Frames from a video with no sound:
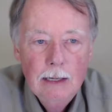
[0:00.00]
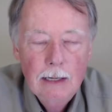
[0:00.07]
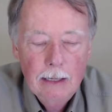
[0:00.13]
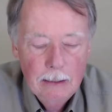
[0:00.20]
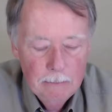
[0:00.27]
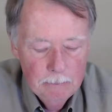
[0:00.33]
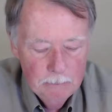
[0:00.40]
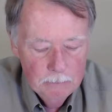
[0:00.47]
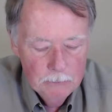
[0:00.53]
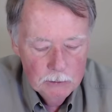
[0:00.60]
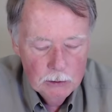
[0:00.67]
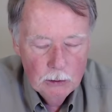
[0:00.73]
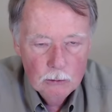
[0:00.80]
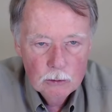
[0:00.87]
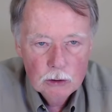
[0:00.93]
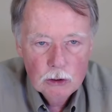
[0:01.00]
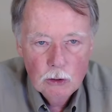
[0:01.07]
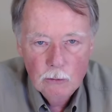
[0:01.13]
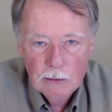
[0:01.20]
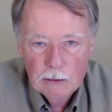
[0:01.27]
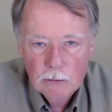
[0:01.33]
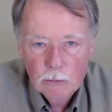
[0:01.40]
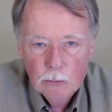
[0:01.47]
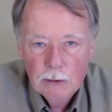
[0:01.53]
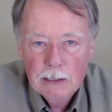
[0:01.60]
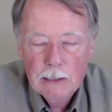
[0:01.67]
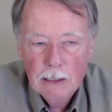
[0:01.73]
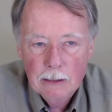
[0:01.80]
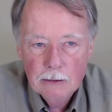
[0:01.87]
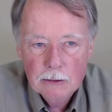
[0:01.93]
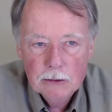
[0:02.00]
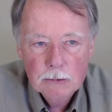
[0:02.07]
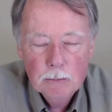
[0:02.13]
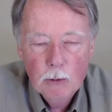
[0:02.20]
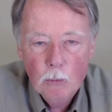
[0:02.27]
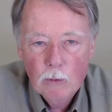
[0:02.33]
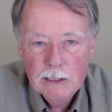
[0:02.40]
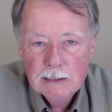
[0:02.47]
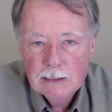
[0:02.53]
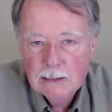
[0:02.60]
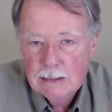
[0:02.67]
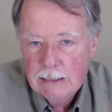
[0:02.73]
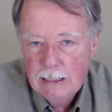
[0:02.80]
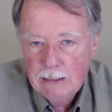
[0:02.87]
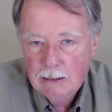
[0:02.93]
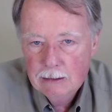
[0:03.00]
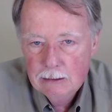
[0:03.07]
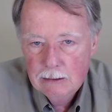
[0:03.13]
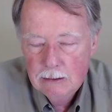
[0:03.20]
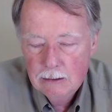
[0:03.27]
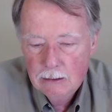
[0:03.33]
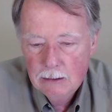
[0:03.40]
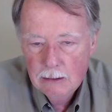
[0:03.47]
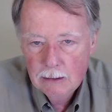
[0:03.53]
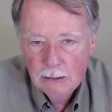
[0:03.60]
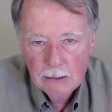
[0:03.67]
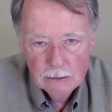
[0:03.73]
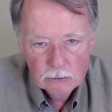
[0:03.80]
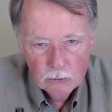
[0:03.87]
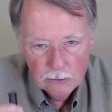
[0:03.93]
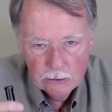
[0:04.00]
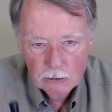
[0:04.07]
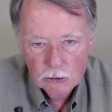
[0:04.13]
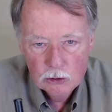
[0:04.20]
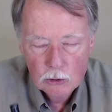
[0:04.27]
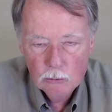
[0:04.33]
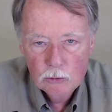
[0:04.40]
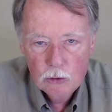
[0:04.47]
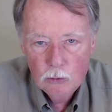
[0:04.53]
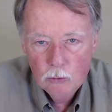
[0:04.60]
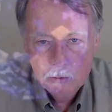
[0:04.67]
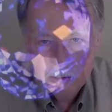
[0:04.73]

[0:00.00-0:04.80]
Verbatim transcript: Um, so showing three colors. But once it's heated, it's only going to show two